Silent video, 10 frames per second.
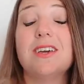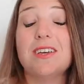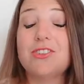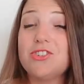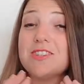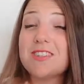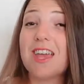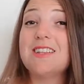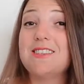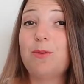Just a
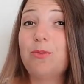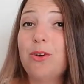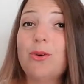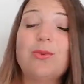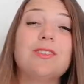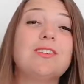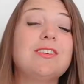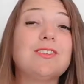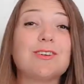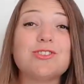heads up though, these
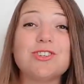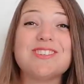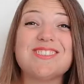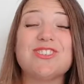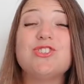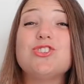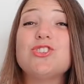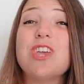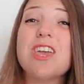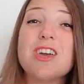are just the
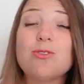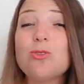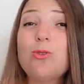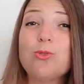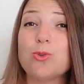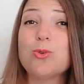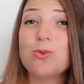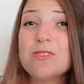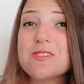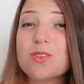general
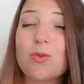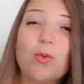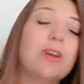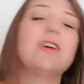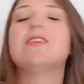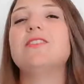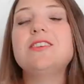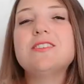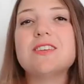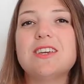rules where
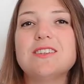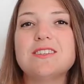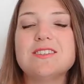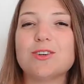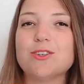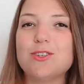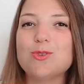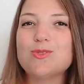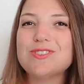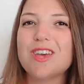these cases are
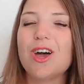used.